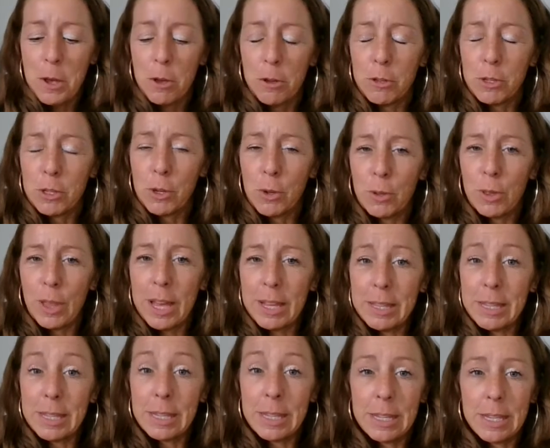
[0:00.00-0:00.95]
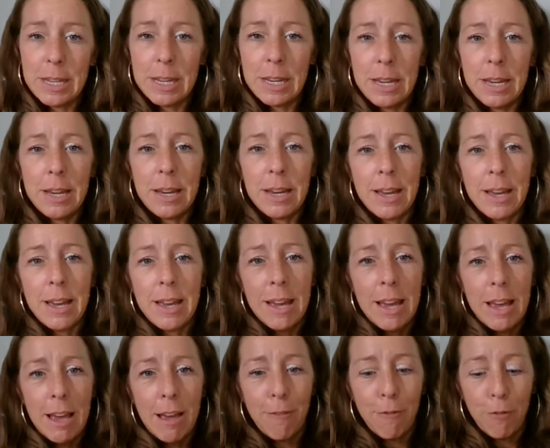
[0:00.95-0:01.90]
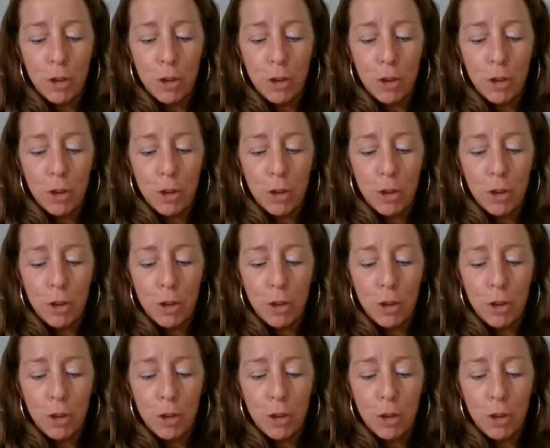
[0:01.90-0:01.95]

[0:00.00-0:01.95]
So let's see if